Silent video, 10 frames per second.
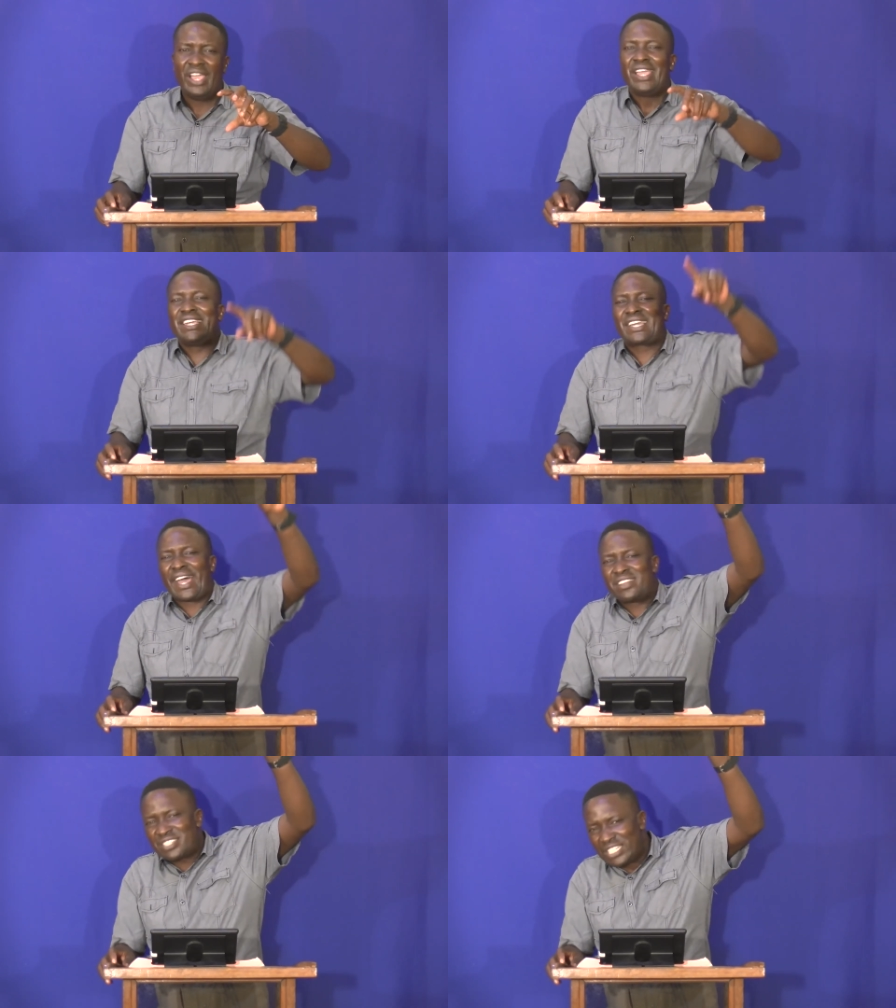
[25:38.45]
He
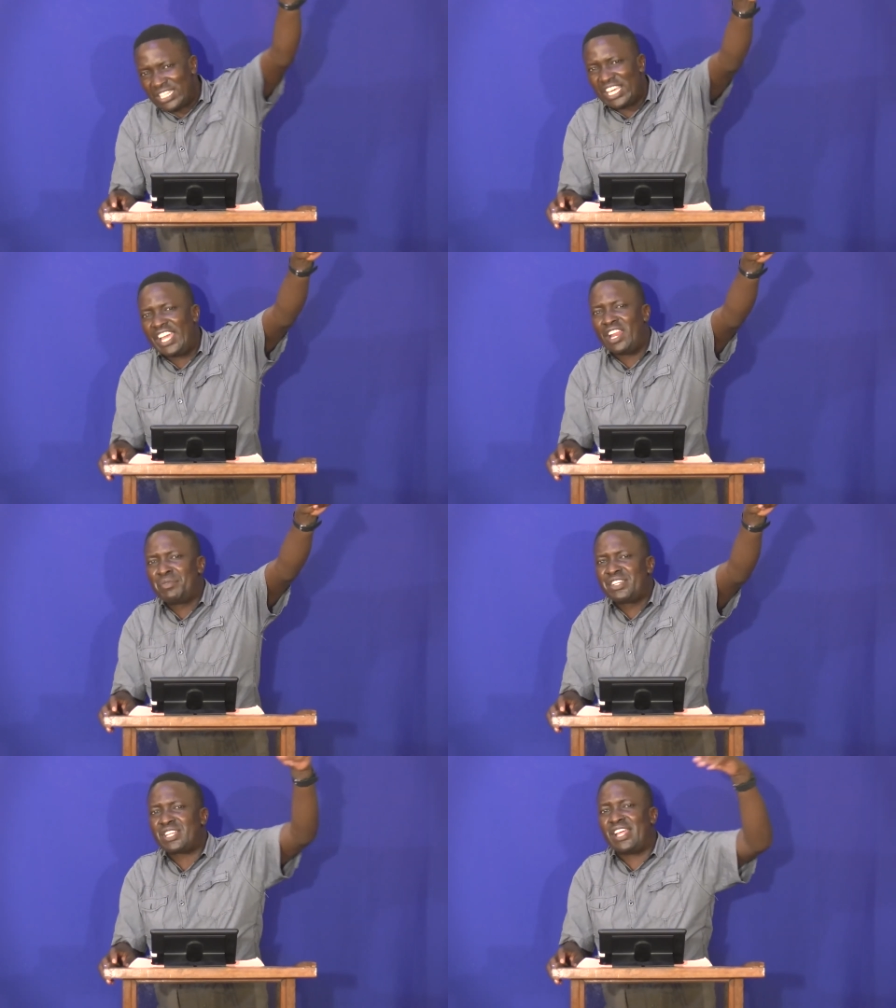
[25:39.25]
can see the
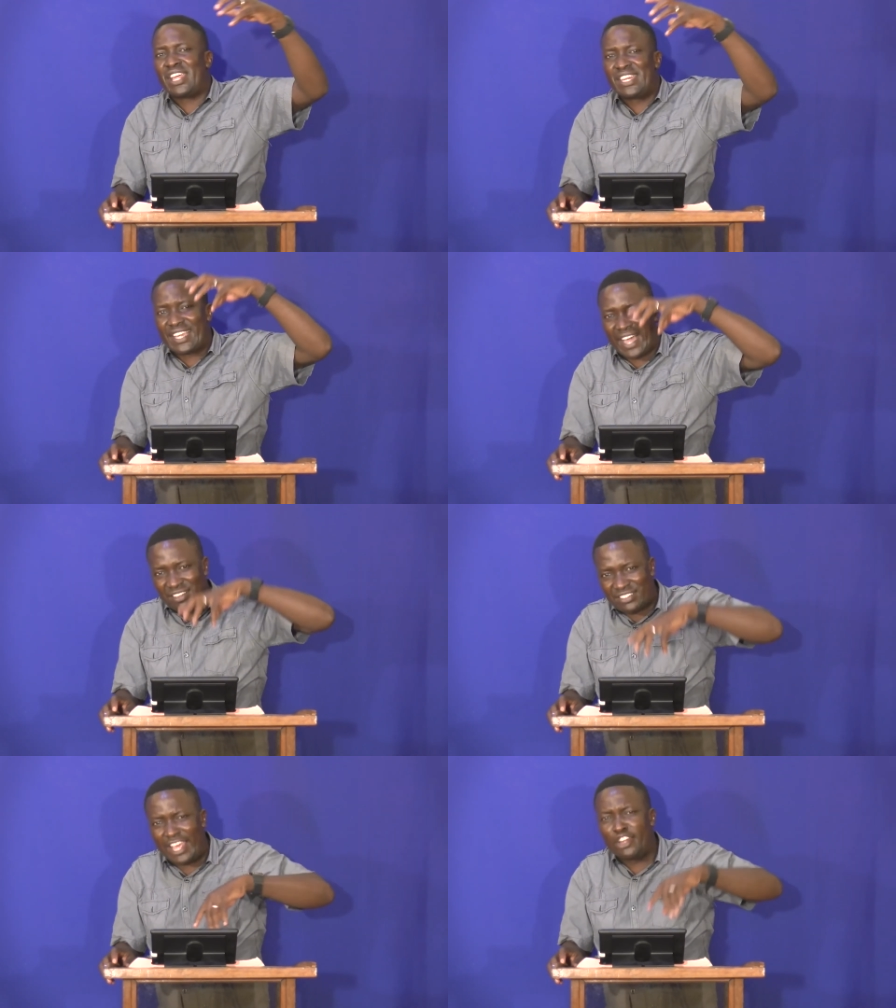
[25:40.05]
enemies and then he
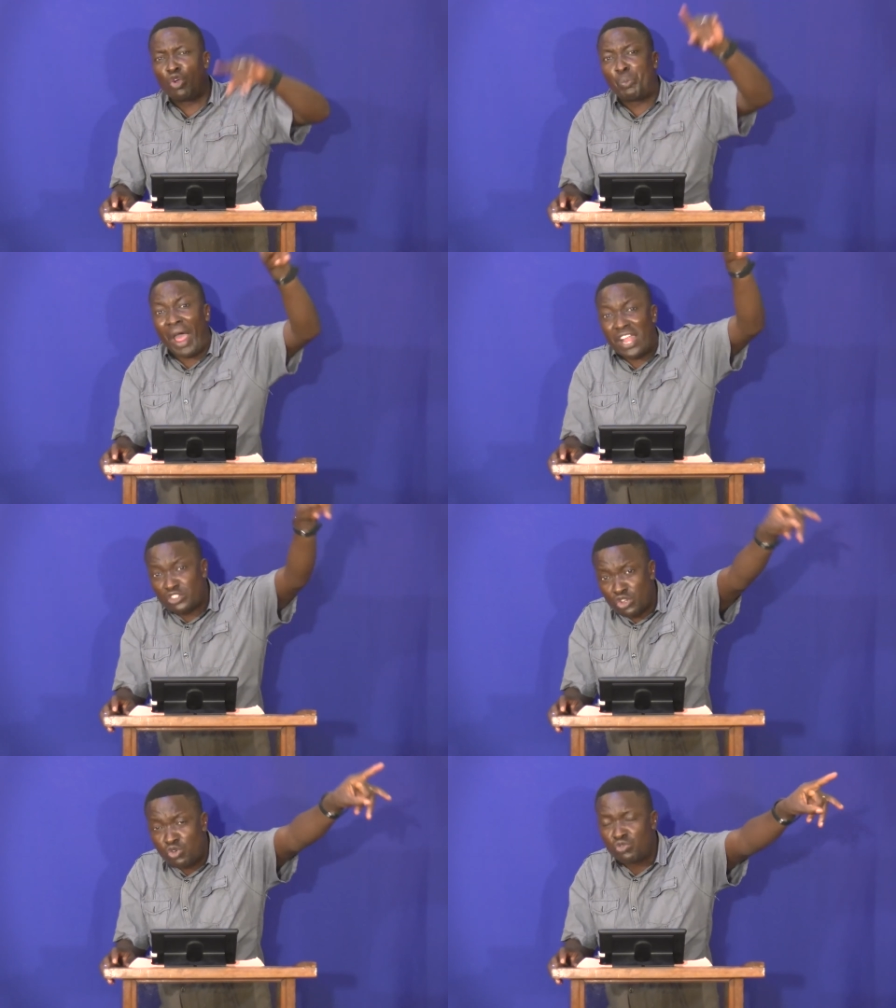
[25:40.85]
can tell you,
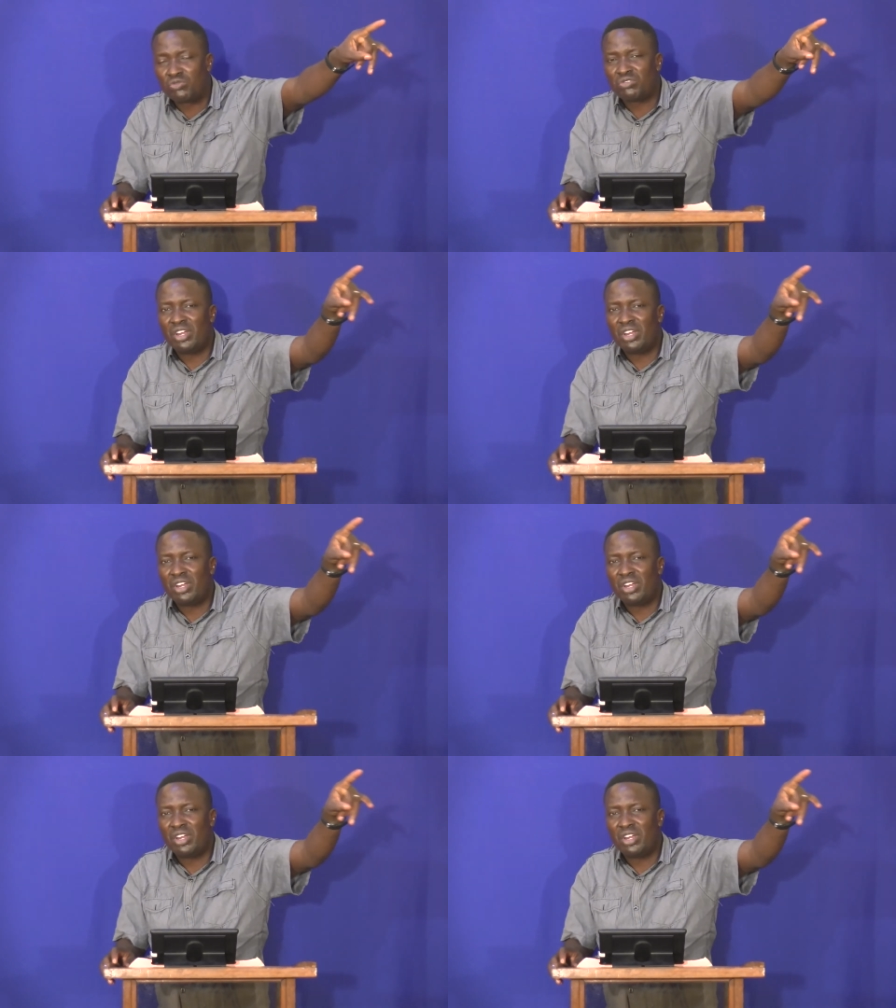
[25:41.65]
pursue.